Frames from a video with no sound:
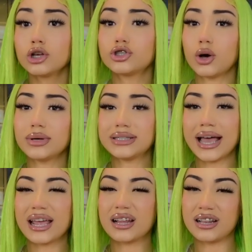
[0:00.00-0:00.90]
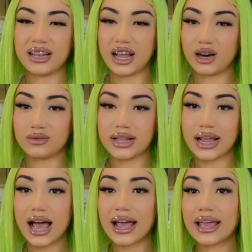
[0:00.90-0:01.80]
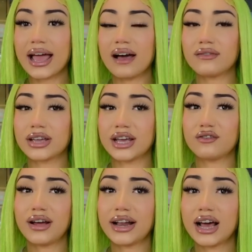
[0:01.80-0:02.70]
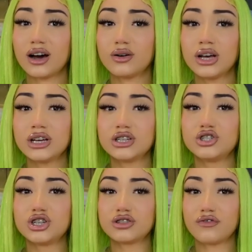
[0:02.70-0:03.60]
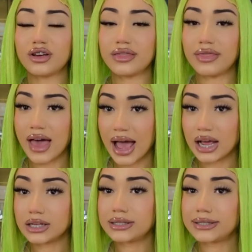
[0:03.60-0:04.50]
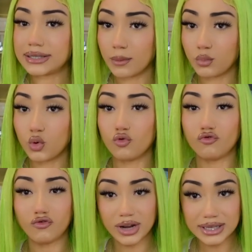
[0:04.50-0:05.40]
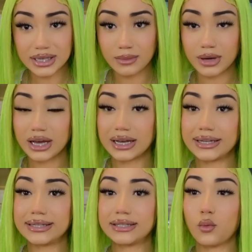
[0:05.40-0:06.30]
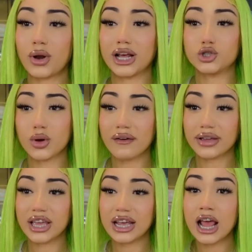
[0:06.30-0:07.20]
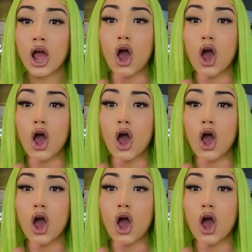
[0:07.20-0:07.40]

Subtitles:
So it's like, no, like, I can't have a kid right now just for that simple reason, because when I do have a kid,